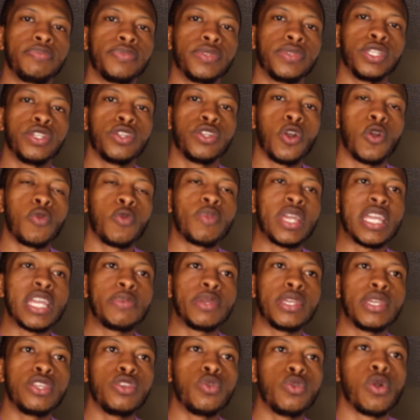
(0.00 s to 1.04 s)
You know, maybe
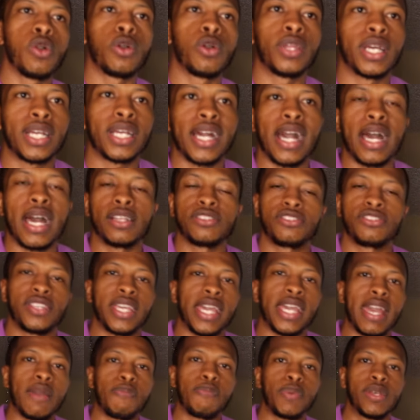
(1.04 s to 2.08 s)
you were on a college
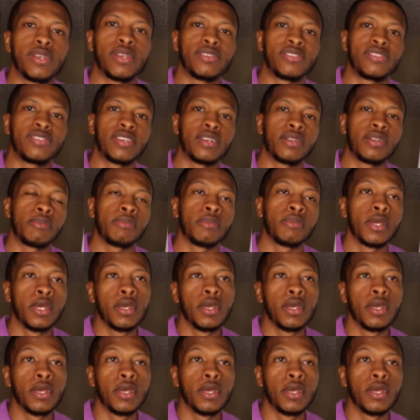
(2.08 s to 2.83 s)
campus and,